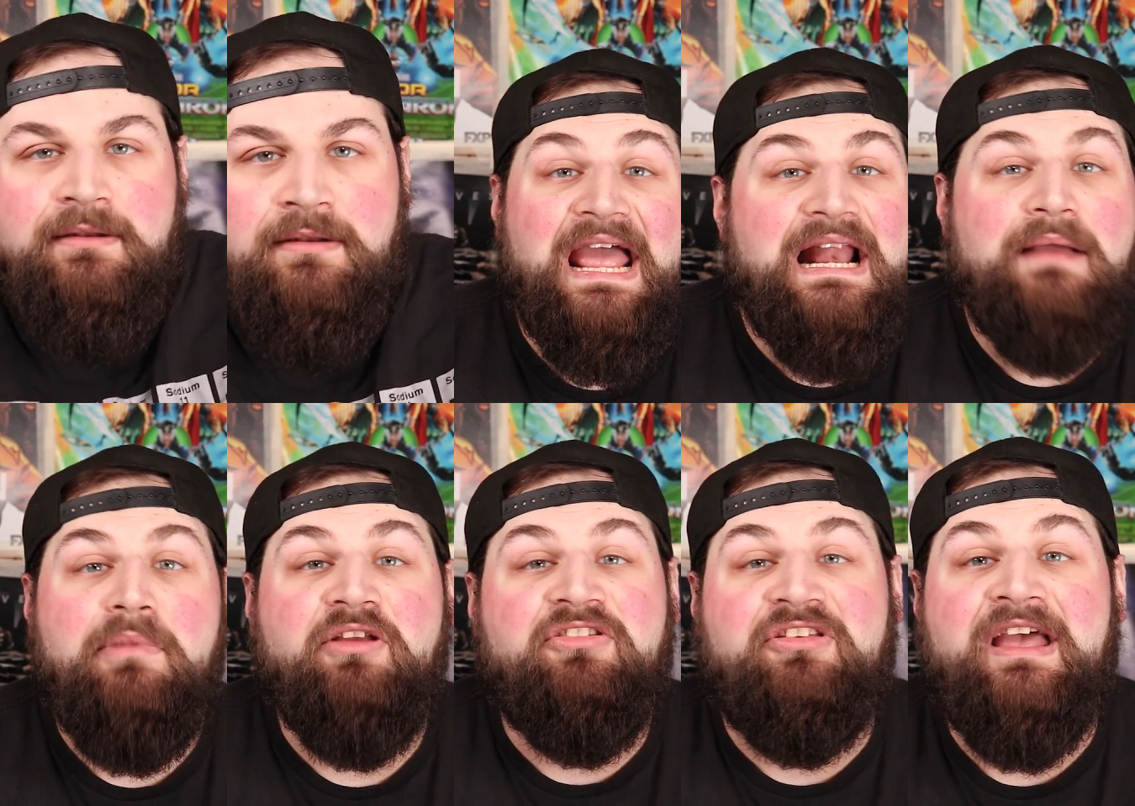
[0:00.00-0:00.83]
And I
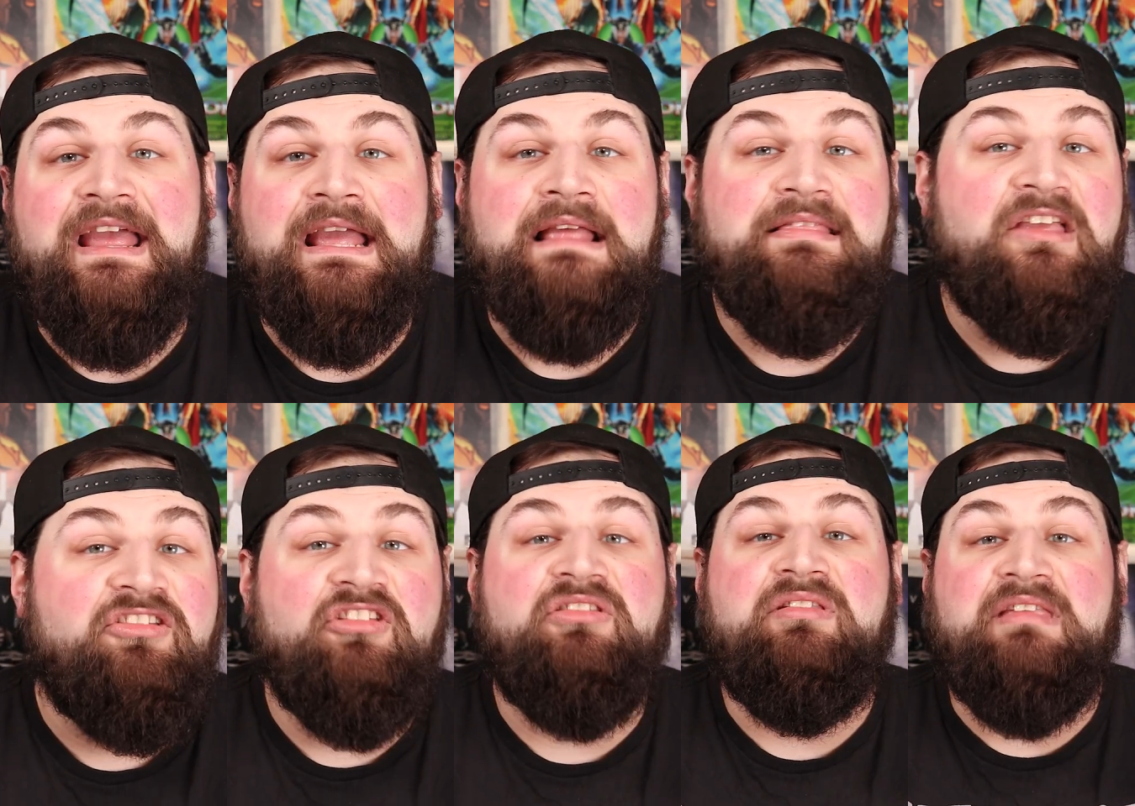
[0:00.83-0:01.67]
must say, this
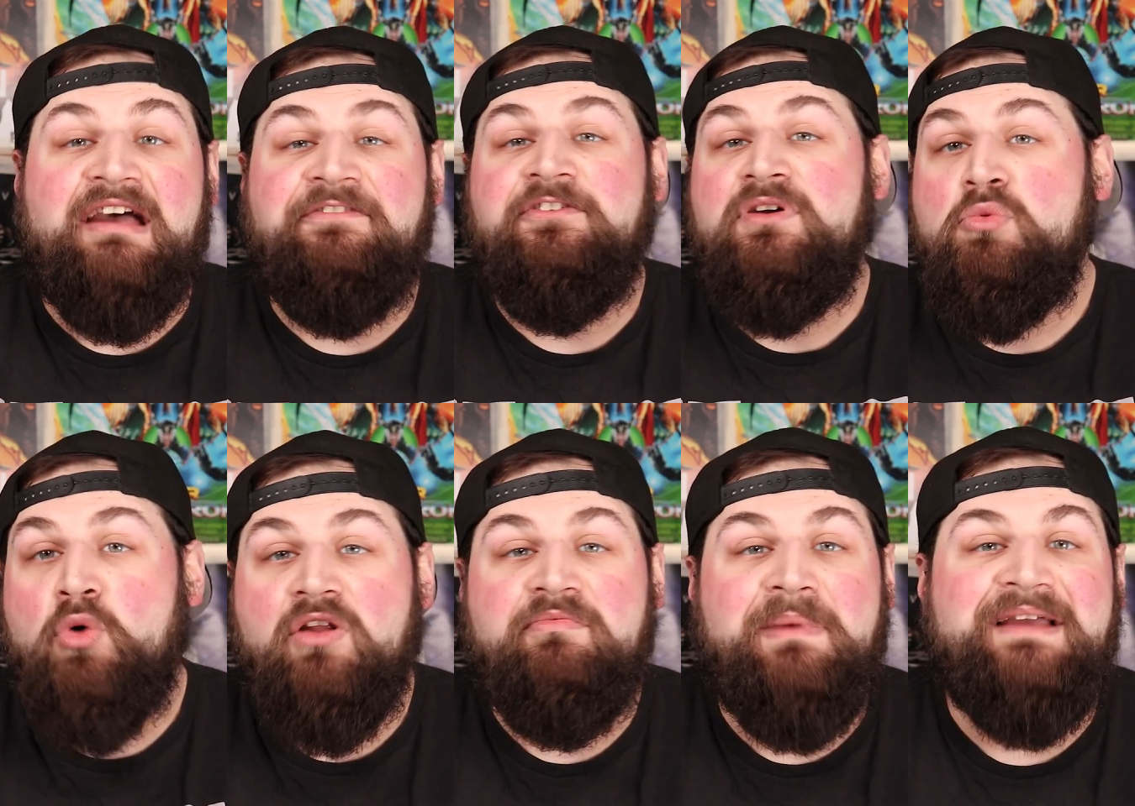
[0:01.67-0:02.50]
is definitely
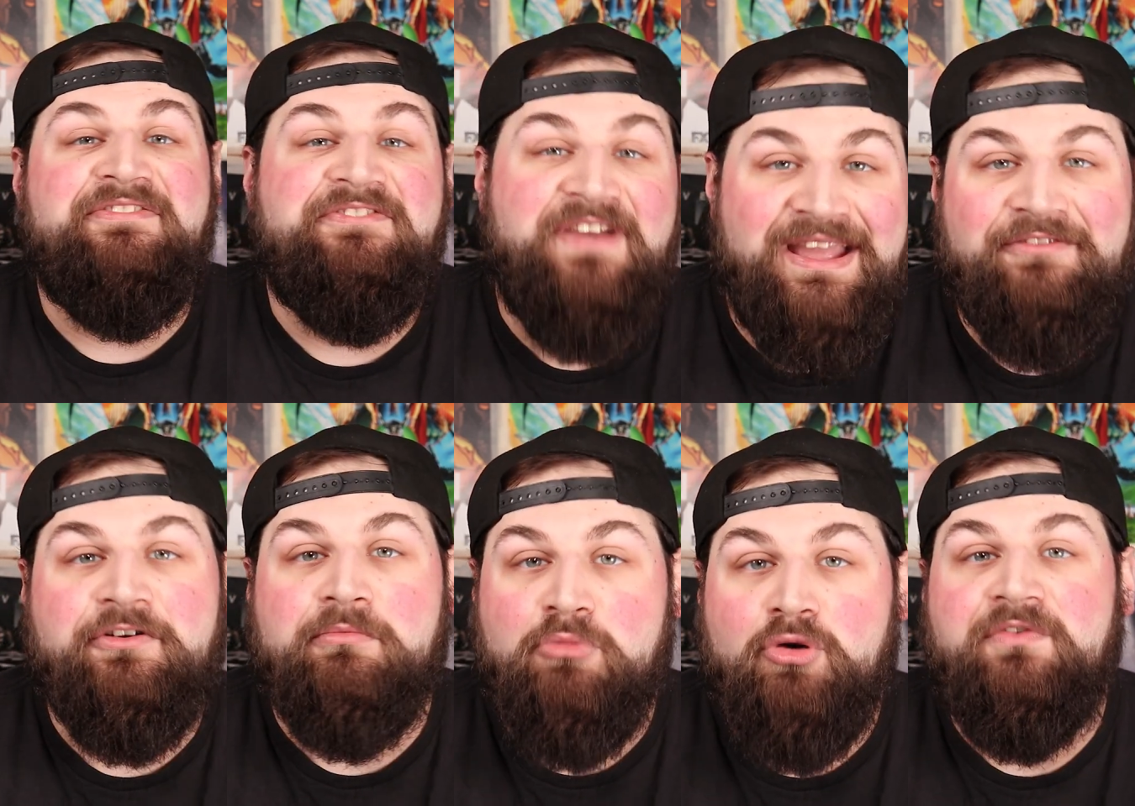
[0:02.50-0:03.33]
one of my
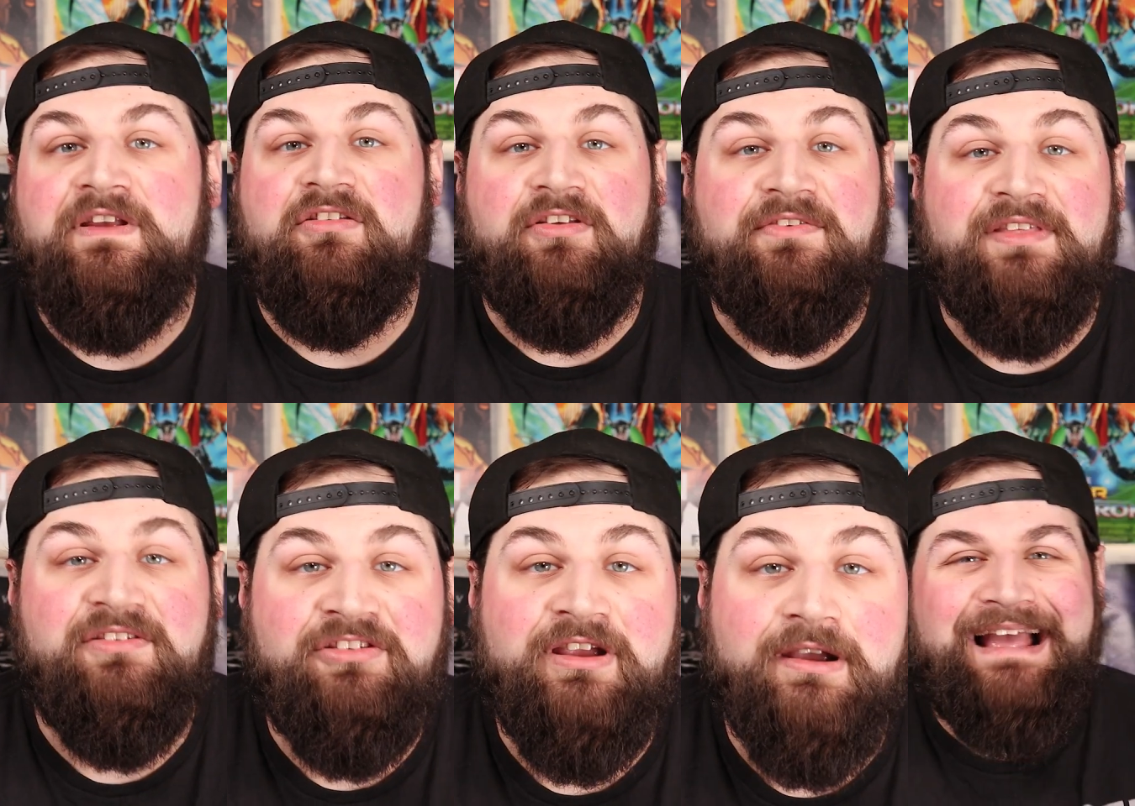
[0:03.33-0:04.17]
favorite movies of this year.